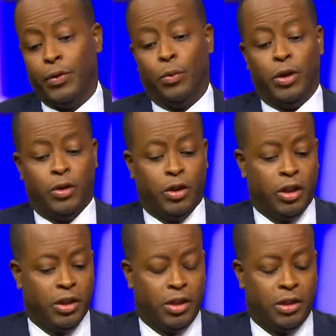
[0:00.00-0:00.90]
When you turn
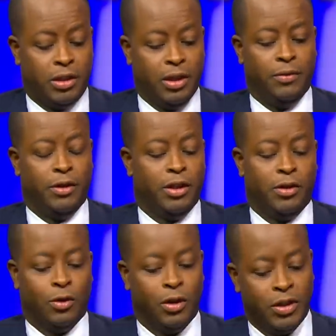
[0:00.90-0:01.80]
your
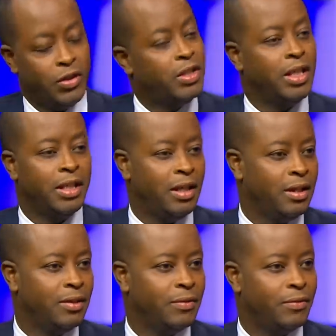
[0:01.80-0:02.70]
televisions on to CNN,